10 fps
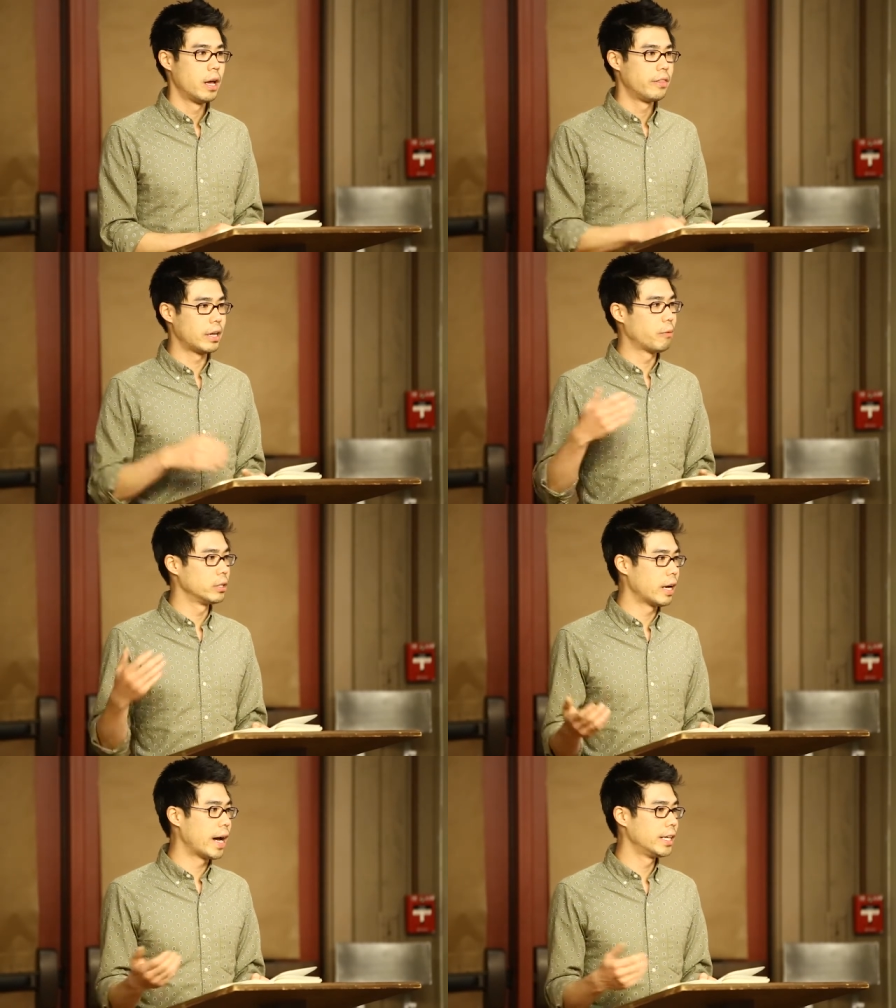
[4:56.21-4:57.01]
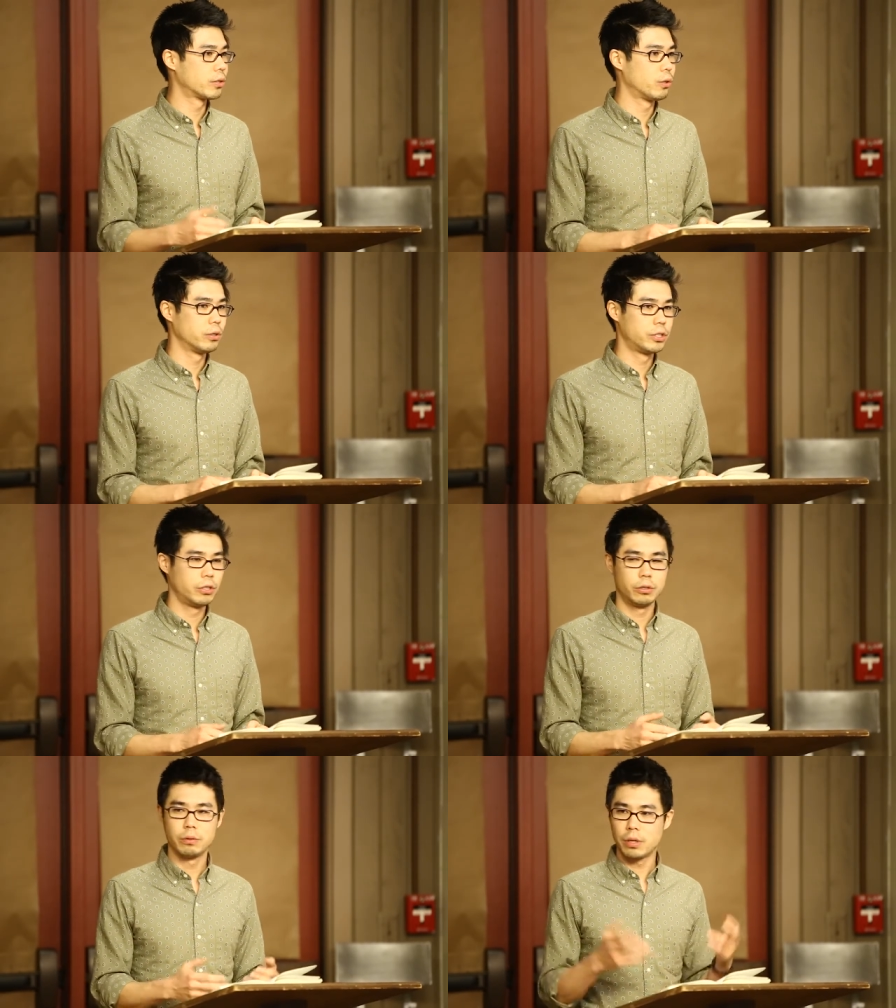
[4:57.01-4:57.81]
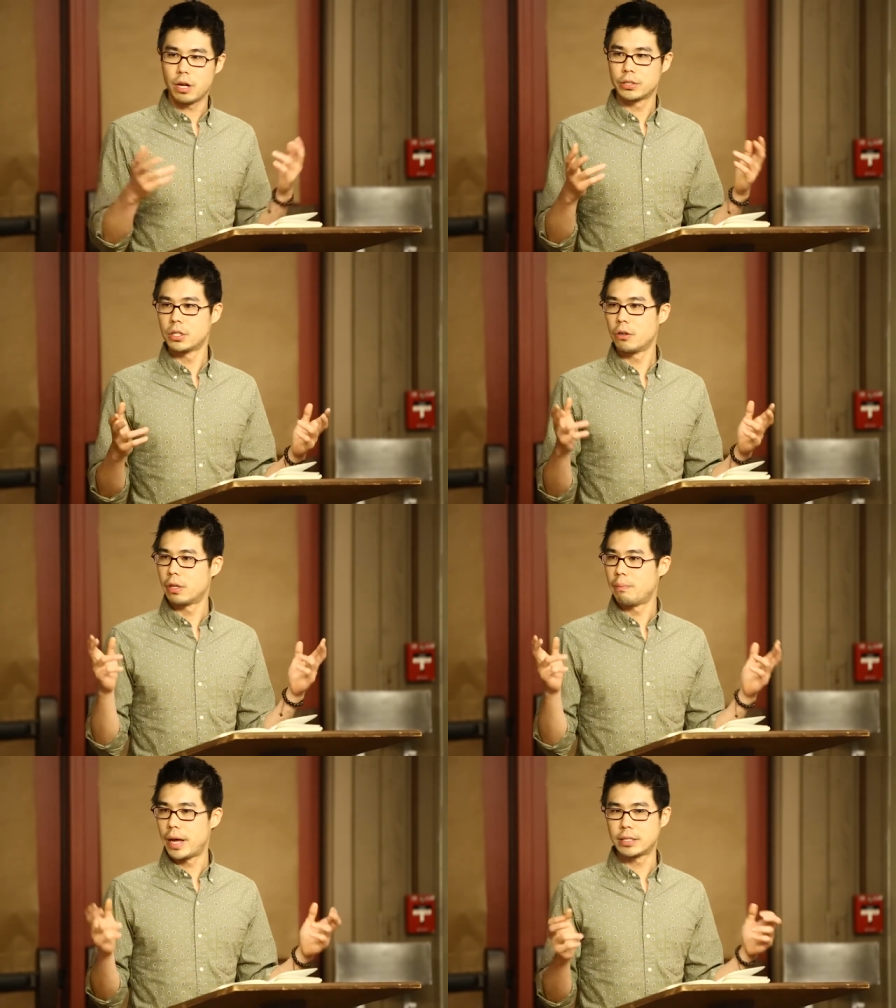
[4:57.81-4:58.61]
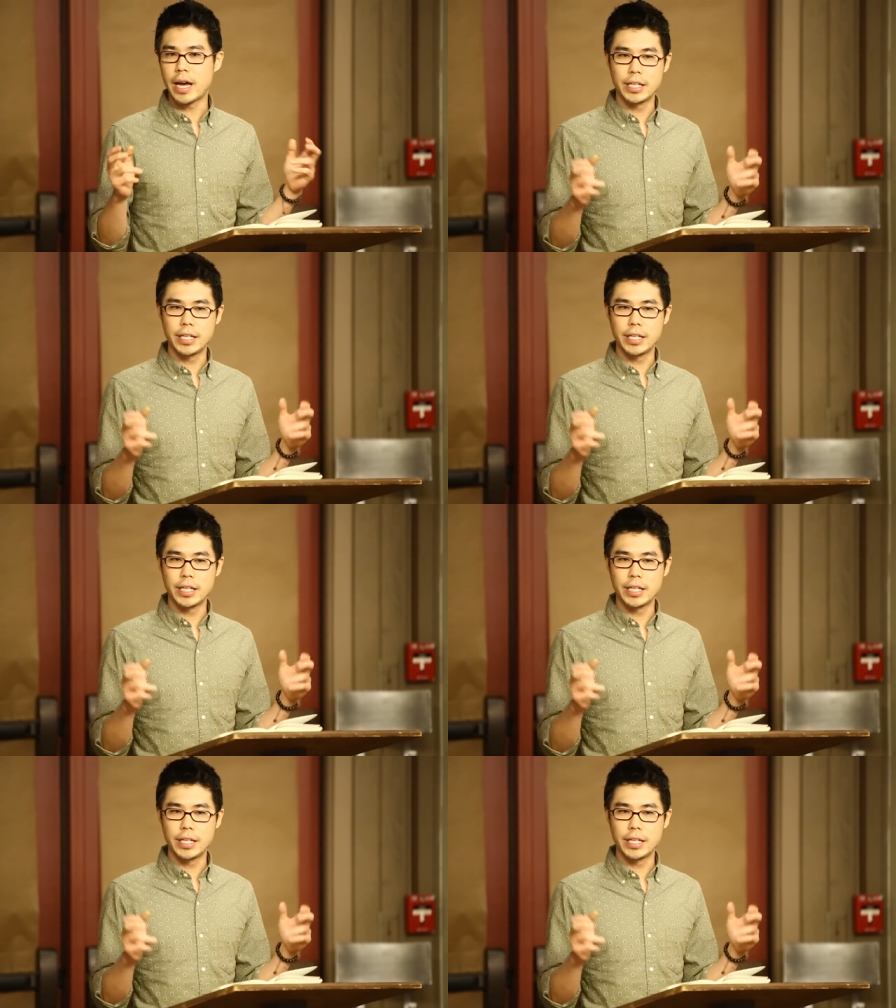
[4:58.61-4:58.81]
Then I went to high school to also the best